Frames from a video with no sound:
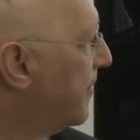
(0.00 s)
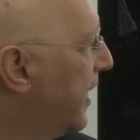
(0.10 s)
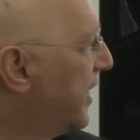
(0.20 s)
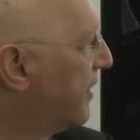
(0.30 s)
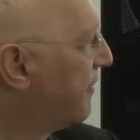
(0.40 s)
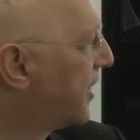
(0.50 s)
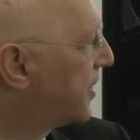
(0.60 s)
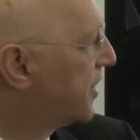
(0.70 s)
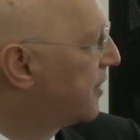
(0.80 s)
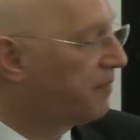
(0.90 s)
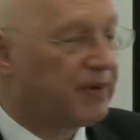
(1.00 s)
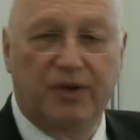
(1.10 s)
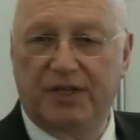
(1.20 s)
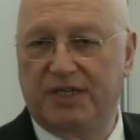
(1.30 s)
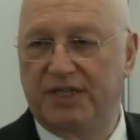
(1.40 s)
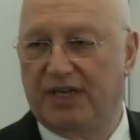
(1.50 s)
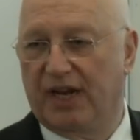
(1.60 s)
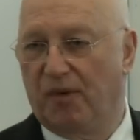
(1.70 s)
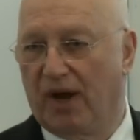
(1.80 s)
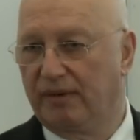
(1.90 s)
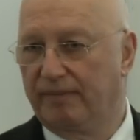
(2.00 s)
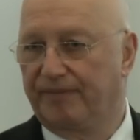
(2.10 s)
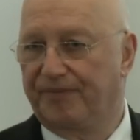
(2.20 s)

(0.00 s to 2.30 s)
These investors have been with us since day one,